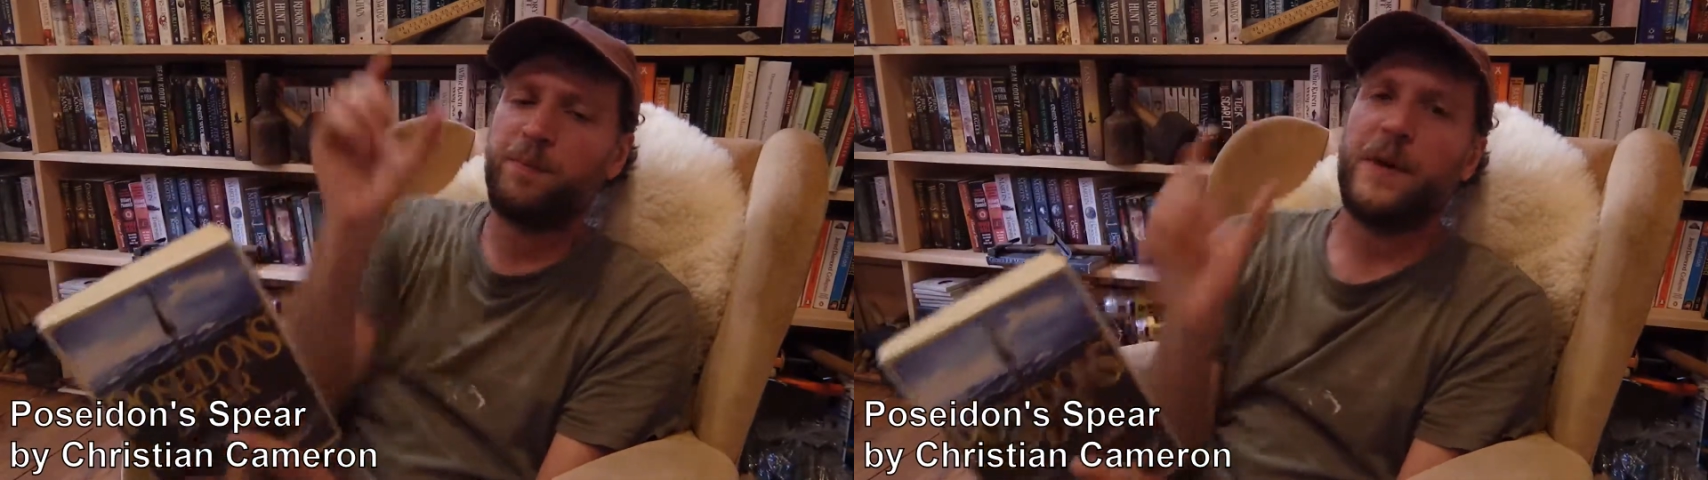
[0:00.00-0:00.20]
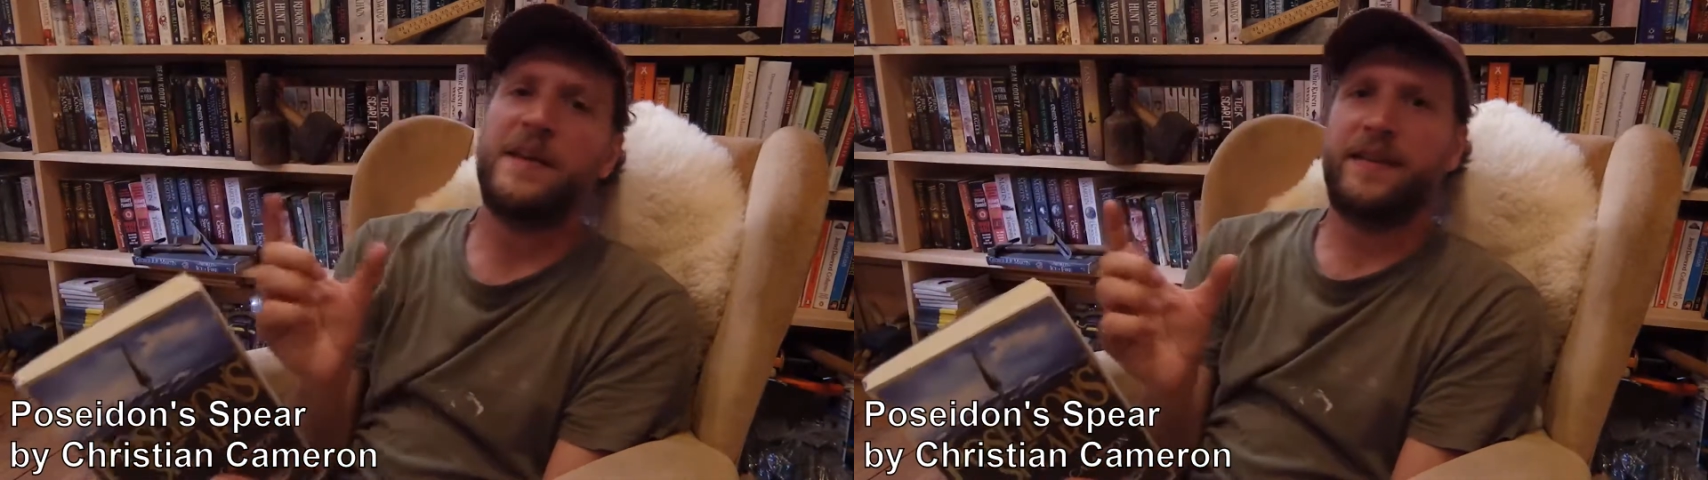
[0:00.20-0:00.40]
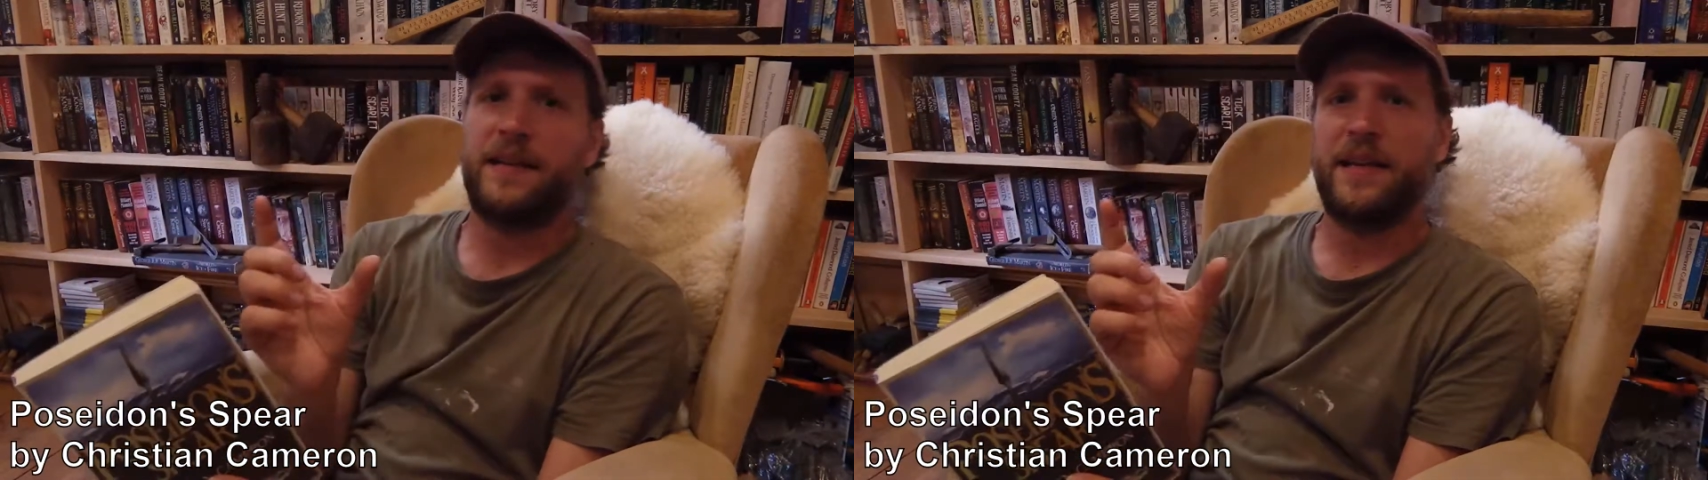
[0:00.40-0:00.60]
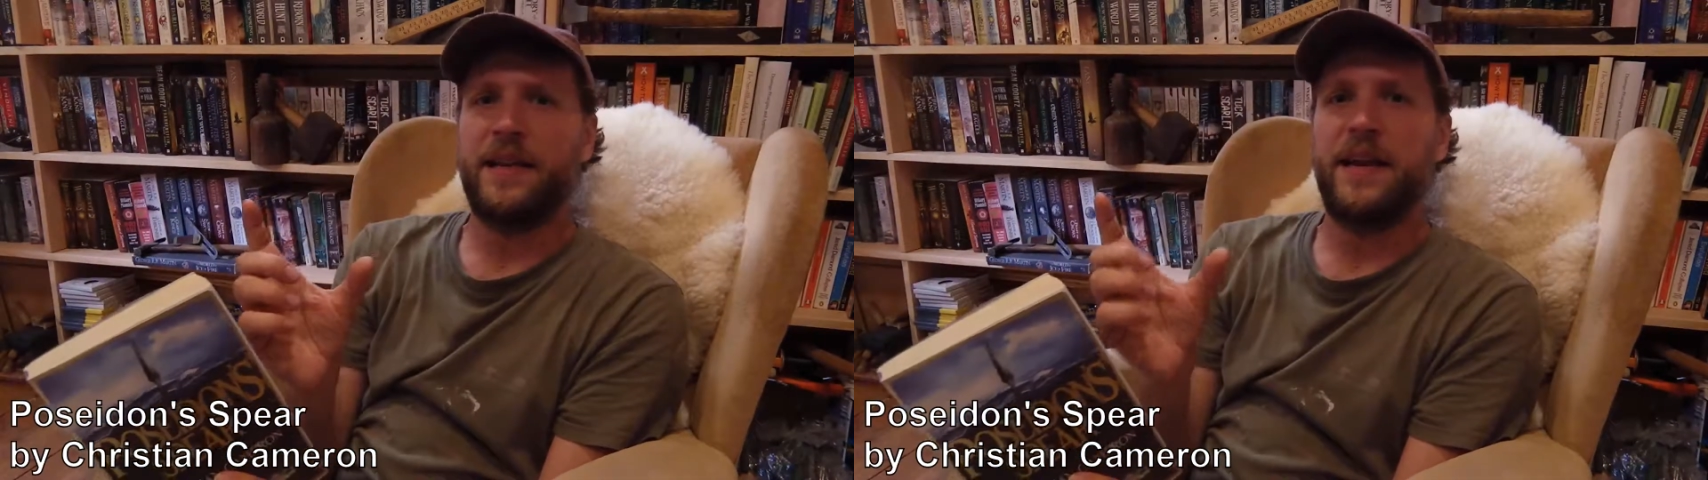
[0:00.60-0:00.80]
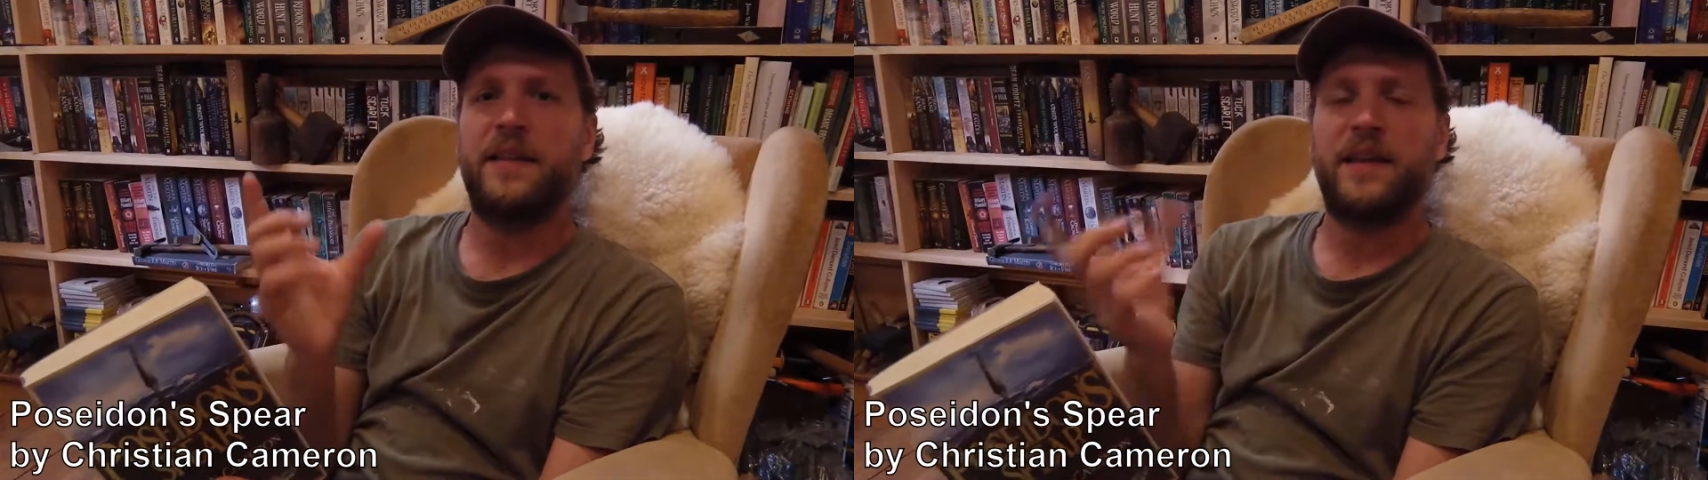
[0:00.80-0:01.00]

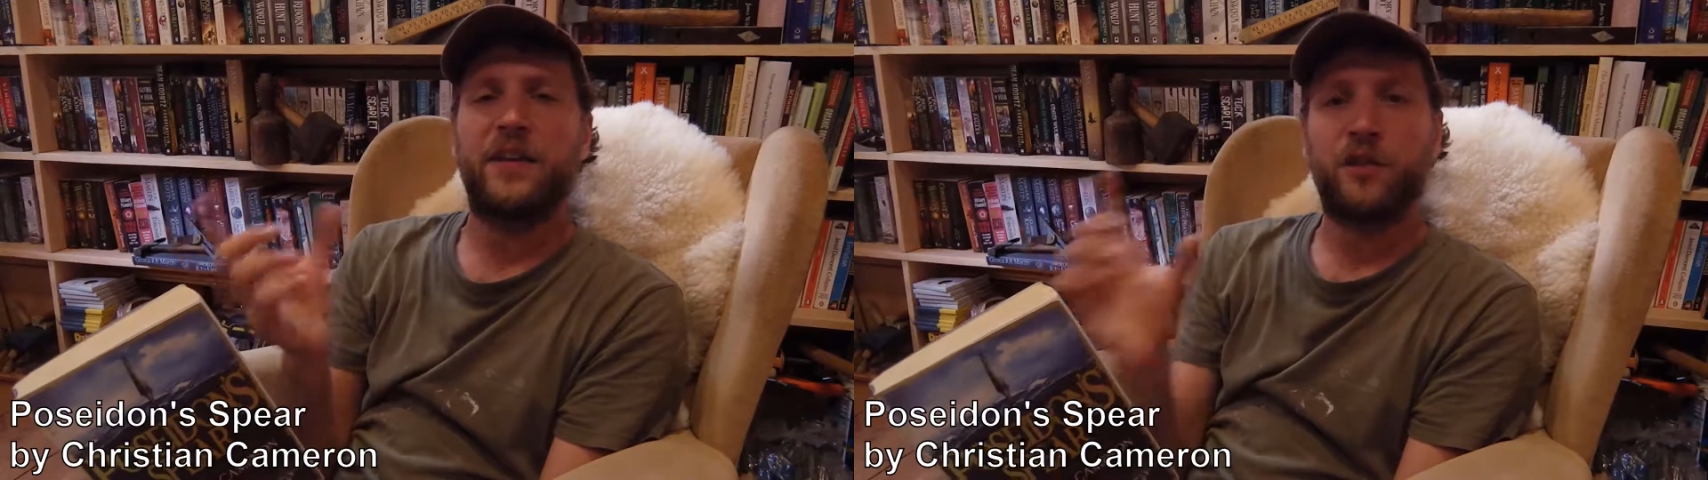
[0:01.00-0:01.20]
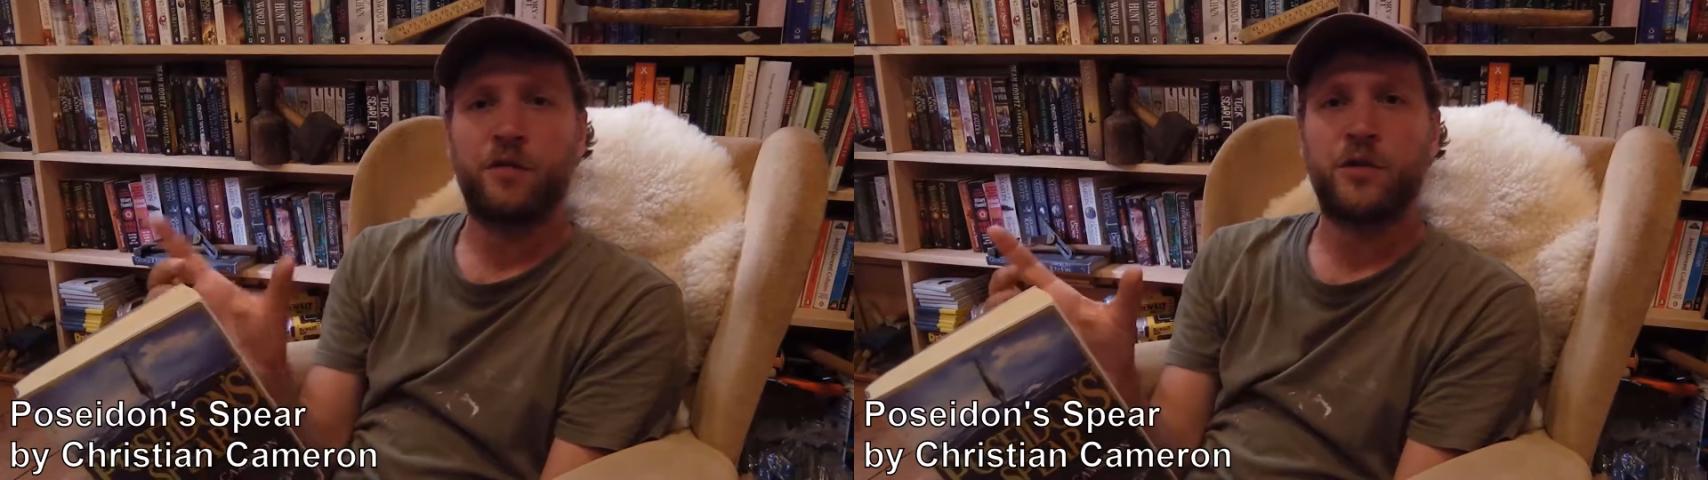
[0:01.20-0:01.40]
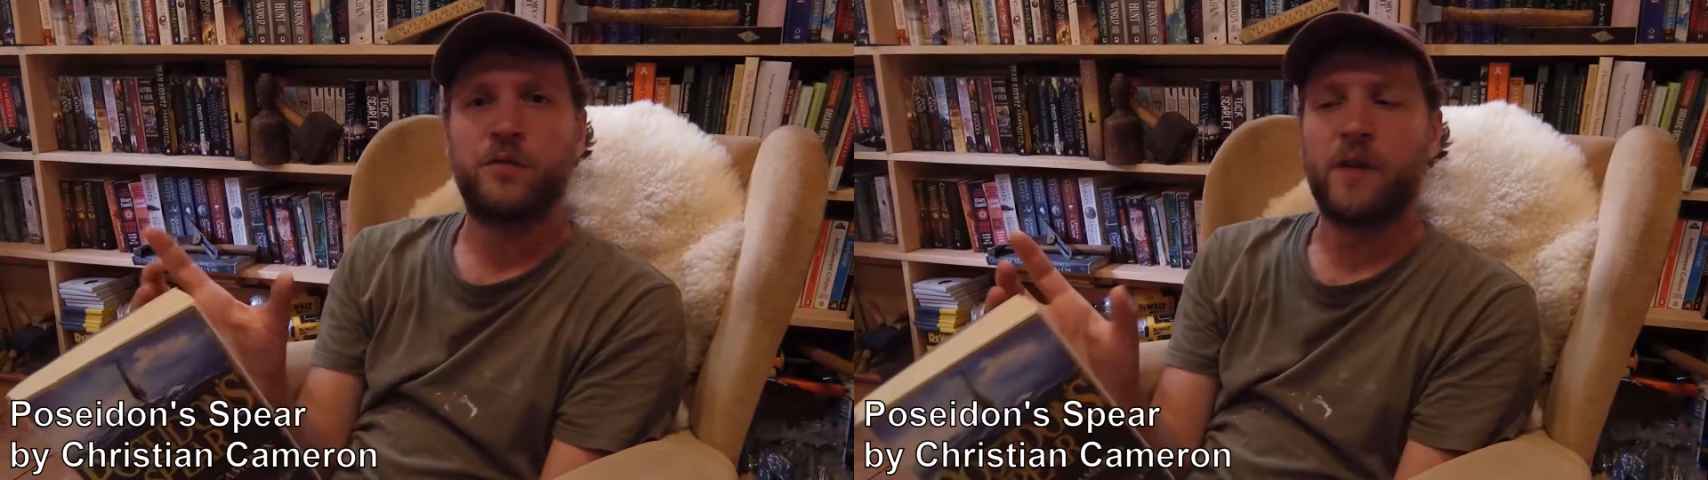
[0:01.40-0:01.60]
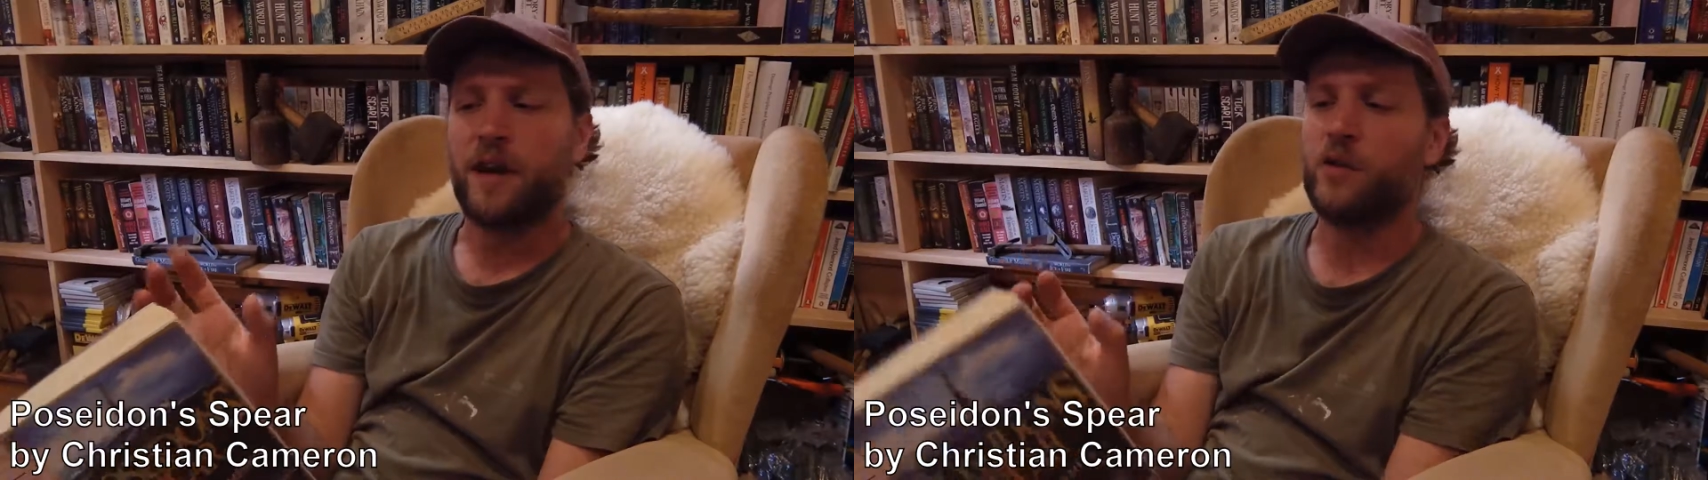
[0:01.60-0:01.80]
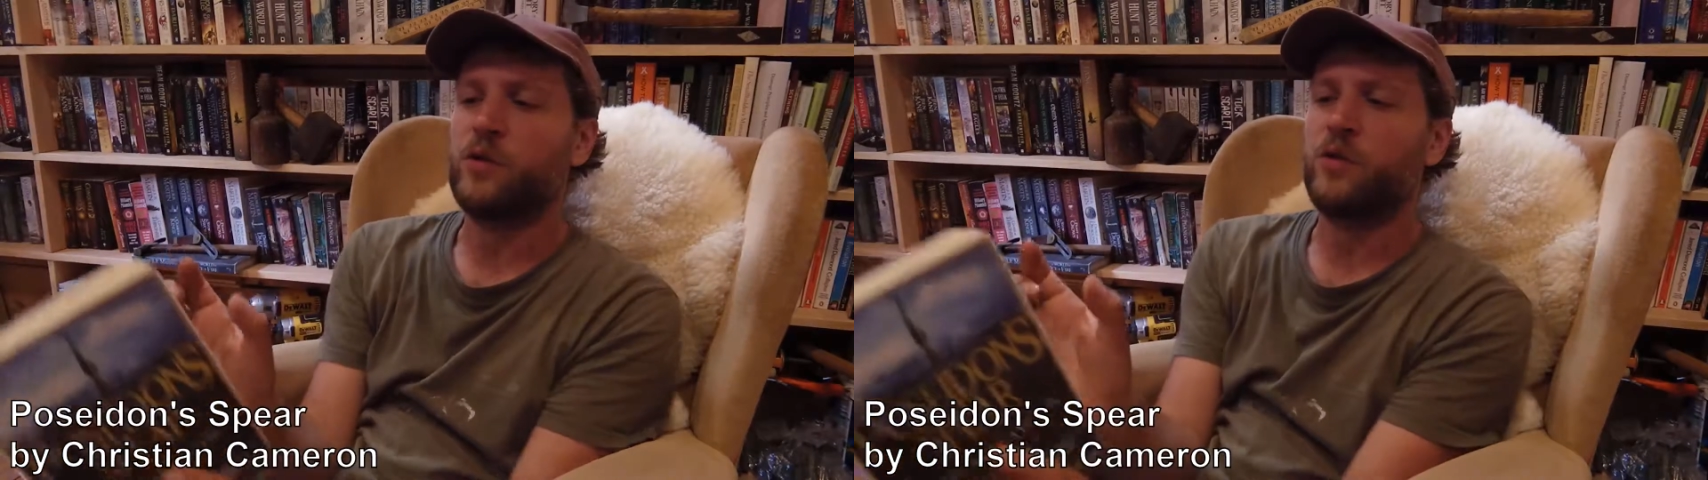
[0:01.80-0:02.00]
Basically, in the historical
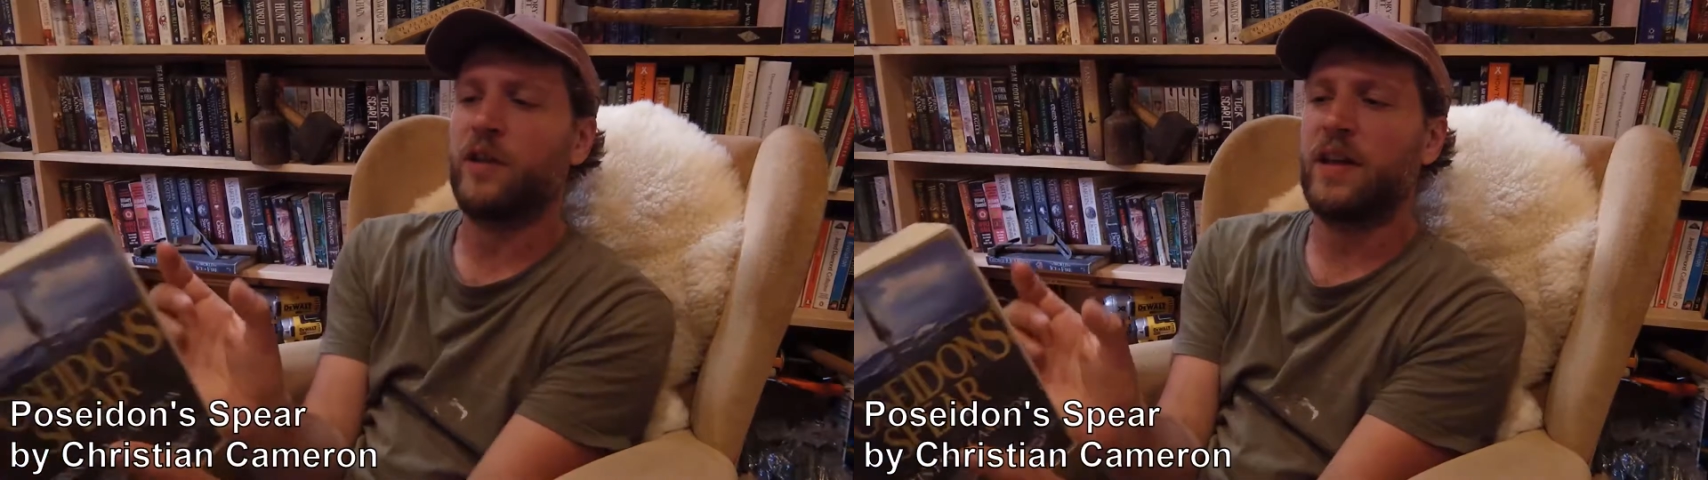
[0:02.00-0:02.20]
record,